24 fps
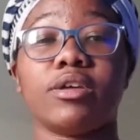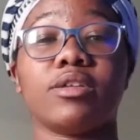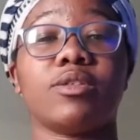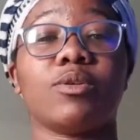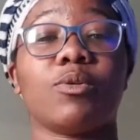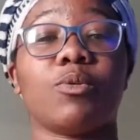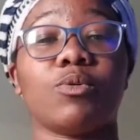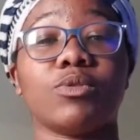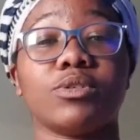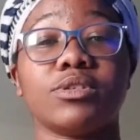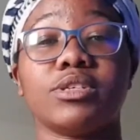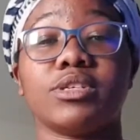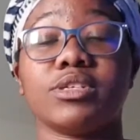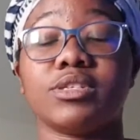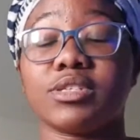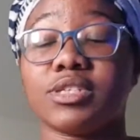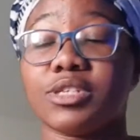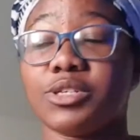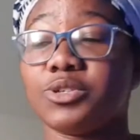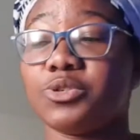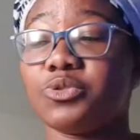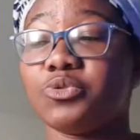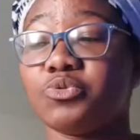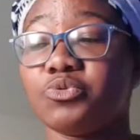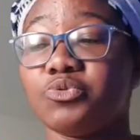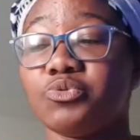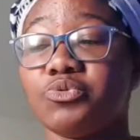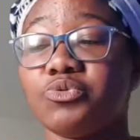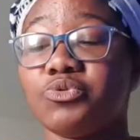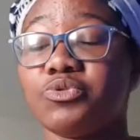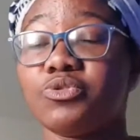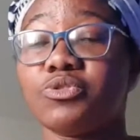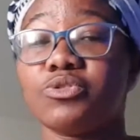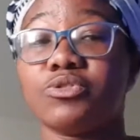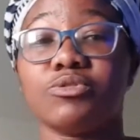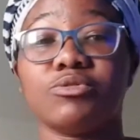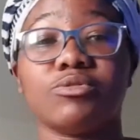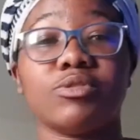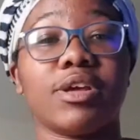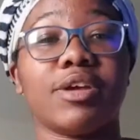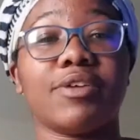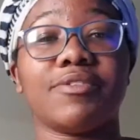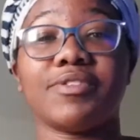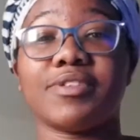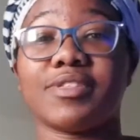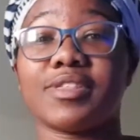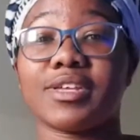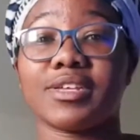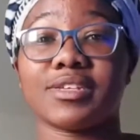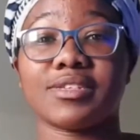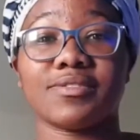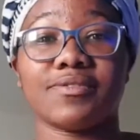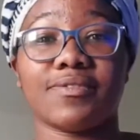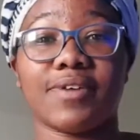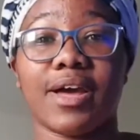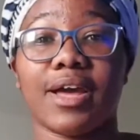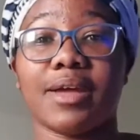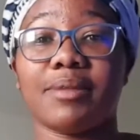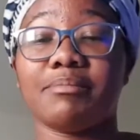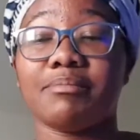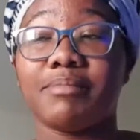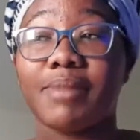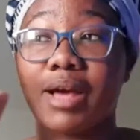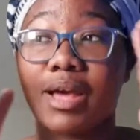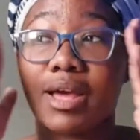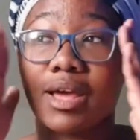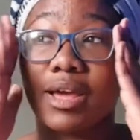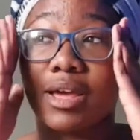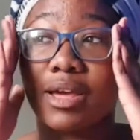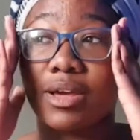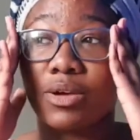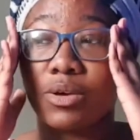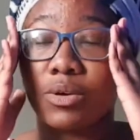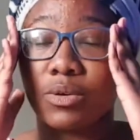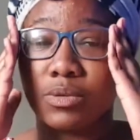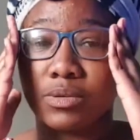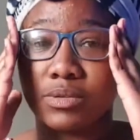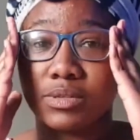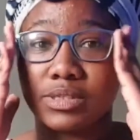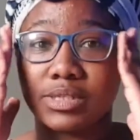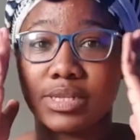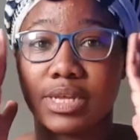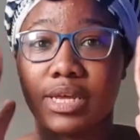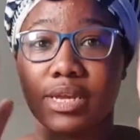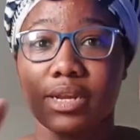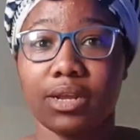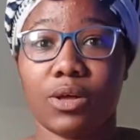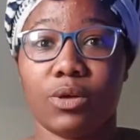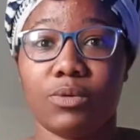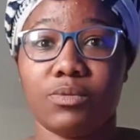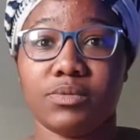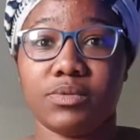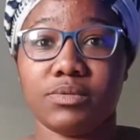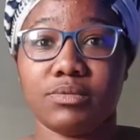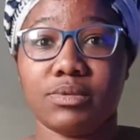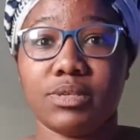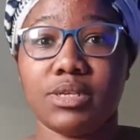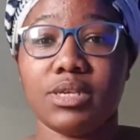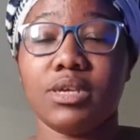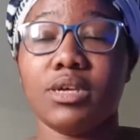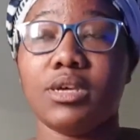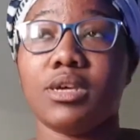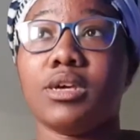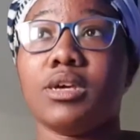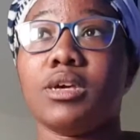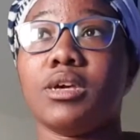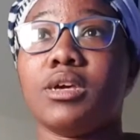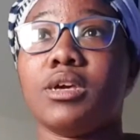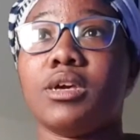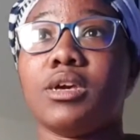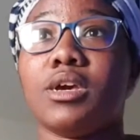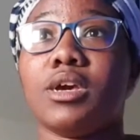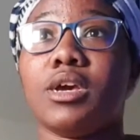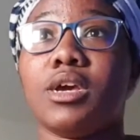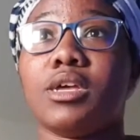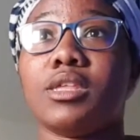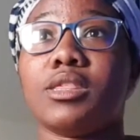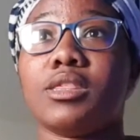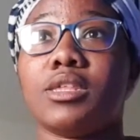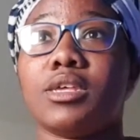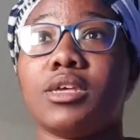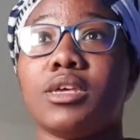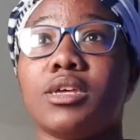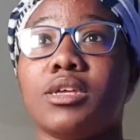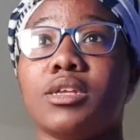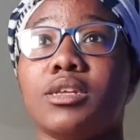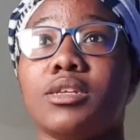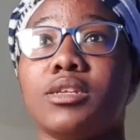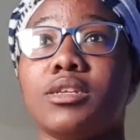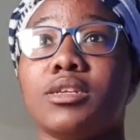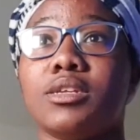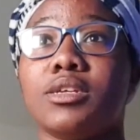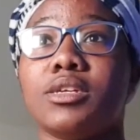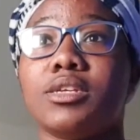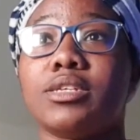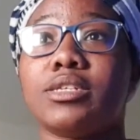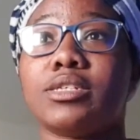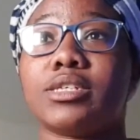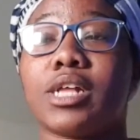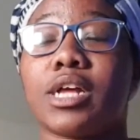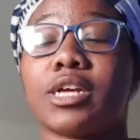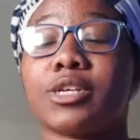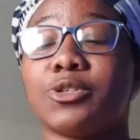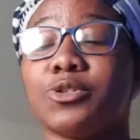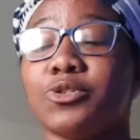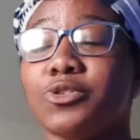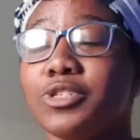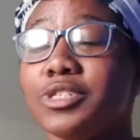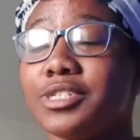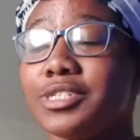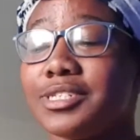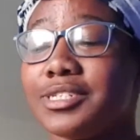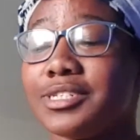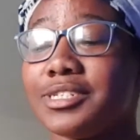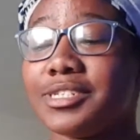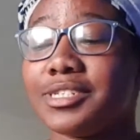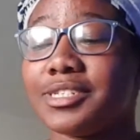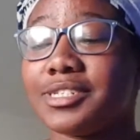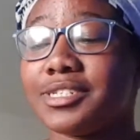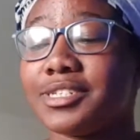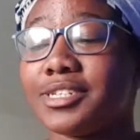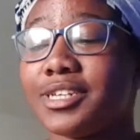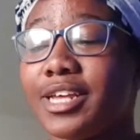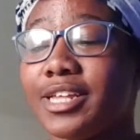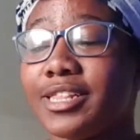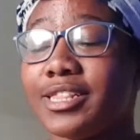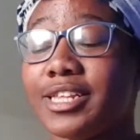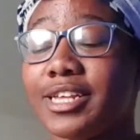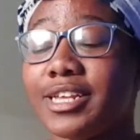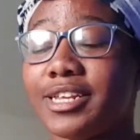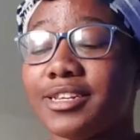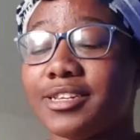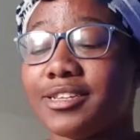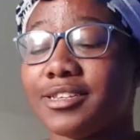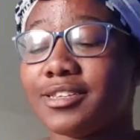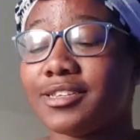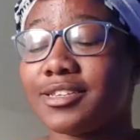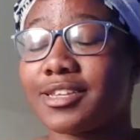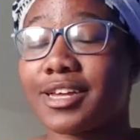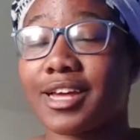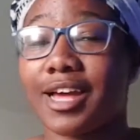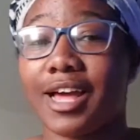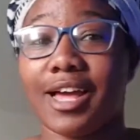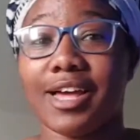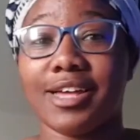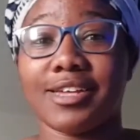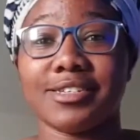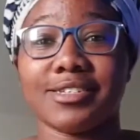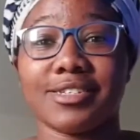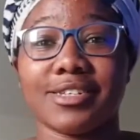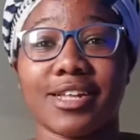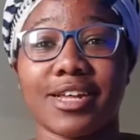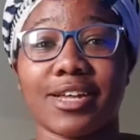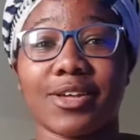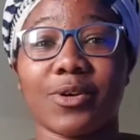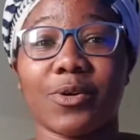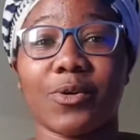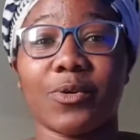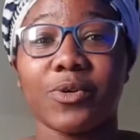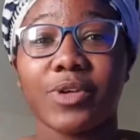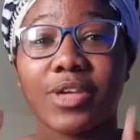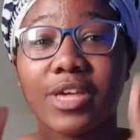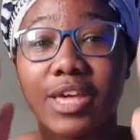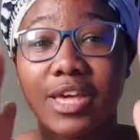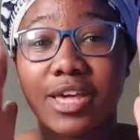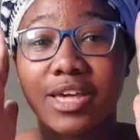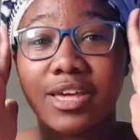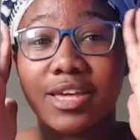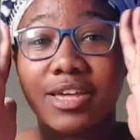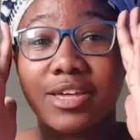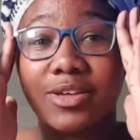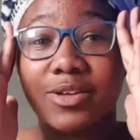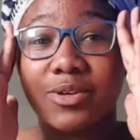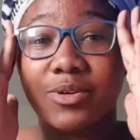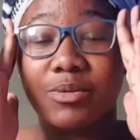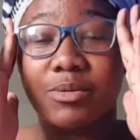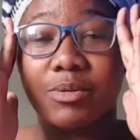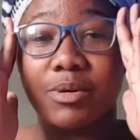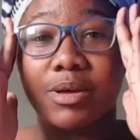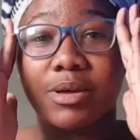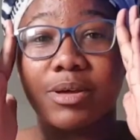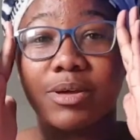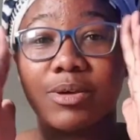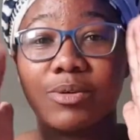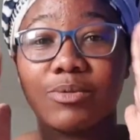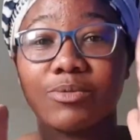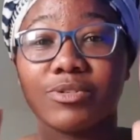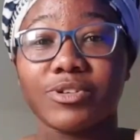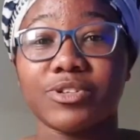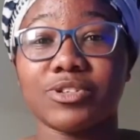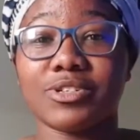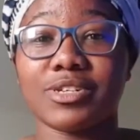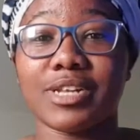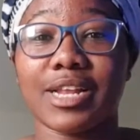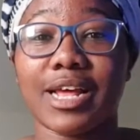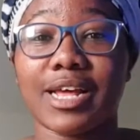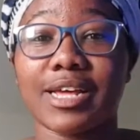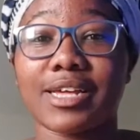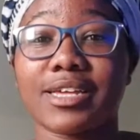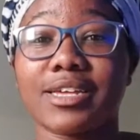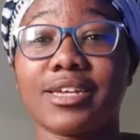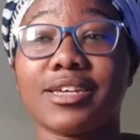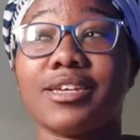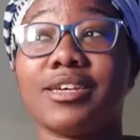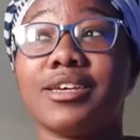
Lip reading: the water ski shoes. Everything's fine. My host dad helps me, and then he's like, you need to. And then the guy's like, okay, would you like